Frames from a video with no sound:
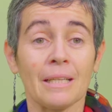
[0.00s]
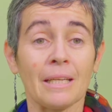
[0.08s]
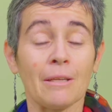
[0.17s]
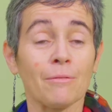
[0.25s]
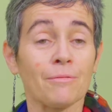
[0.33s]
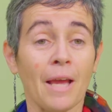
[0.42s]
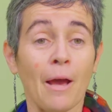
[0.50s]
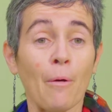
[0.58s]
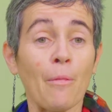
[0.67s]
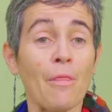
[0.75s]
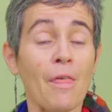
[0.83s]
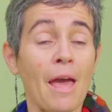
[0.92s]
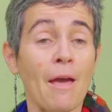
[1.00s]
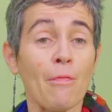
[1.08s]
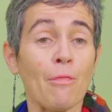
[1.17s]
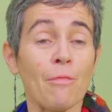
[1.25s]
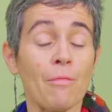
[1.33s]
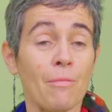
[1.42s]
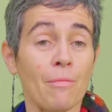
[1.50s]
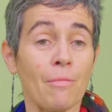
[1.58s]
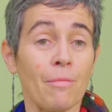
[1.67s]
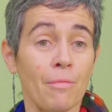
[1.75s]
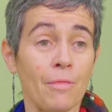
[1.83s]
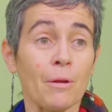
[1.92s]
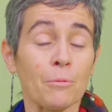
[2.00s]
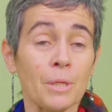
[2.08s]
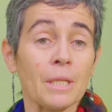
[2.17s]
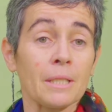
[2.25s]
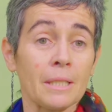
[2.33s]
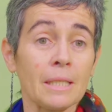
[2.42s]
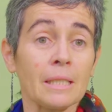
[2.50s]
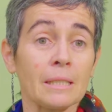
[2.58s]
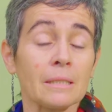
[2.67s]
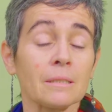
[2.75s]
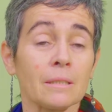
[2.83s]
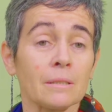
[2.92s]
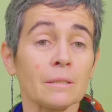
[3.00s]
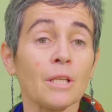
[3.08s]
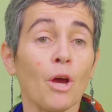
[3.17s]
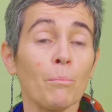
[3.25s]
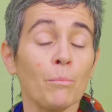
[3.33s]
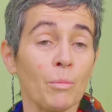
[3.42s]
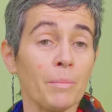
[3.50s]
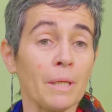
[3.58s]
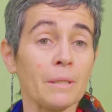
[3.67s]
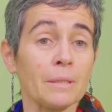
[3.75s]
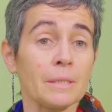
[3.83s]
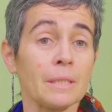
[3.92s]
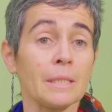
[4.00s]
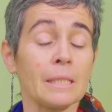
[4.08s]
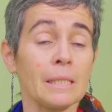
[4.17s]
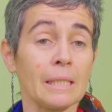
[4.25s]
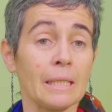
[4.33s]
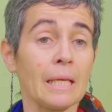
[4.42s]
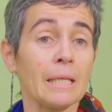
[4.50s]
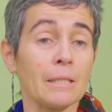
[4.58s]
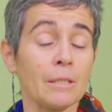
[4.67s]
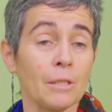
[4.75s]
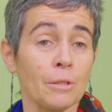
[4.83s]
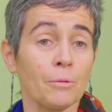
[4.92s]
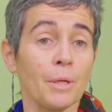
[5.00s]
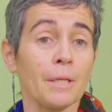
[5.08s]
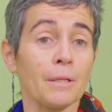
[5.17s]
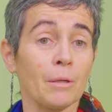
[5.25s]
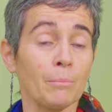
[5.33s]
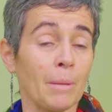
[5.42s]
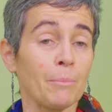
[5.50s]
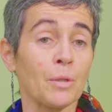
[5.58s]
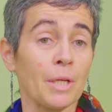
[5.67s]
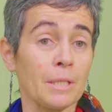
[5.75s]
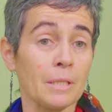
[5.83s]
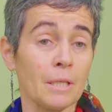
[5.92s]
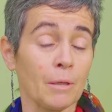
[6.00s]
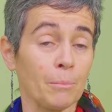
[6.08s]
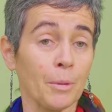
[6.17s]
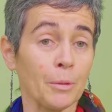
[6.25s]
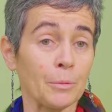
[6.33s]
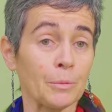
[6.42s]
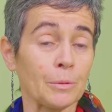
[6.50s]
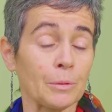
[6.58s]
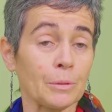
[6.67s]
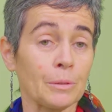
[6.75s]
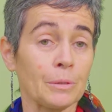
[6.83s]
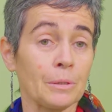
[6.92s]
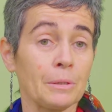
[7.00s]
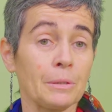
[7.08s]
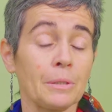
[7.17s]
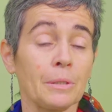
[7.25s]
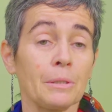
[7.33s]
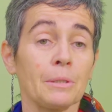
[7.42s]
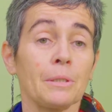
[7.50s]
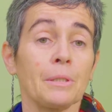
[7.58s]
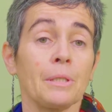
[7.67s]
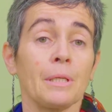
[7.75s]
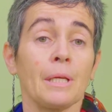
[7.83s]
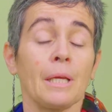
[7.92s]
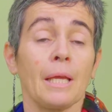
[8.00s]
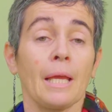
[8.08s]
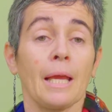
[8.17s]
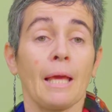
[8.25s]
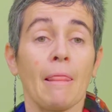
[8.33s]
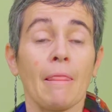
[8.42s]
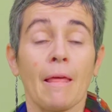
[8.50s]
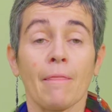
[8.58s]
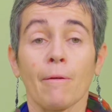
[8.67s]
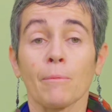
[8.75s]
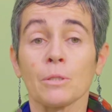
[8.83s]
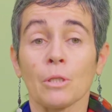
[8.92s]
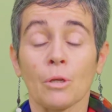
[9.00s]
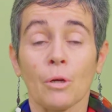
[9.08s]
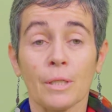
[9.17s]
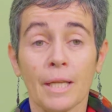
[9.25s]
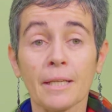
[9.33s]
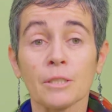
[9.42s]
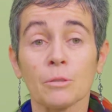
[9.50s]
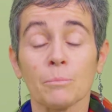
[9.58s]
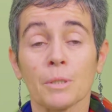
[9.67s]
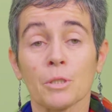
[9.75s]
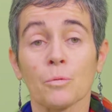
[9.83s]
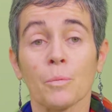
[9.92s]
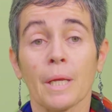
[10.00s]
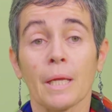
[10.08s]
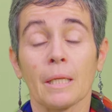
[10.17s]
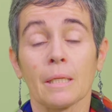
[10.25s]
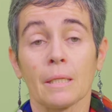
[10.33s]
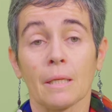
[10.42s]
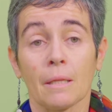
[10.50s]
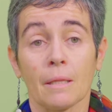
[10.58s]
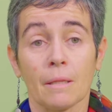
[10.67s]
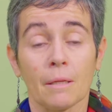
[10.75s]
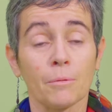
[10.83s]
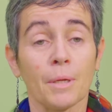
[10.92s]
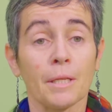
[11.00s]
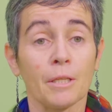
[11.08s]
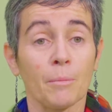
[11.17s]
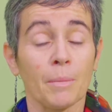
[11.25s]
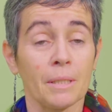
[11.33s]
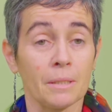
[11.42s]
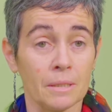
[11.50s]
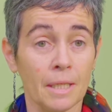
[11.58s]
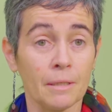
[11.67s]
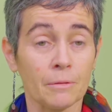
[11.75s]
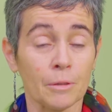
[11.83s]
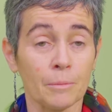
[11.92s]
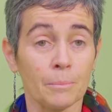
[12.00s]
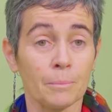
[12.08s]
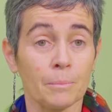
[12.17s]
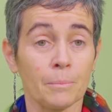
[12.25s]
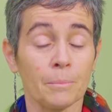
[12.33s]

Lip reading: he found that there really is some mobility in the cranial membranes and bones, and that there was a connection between the cranium and the sacrum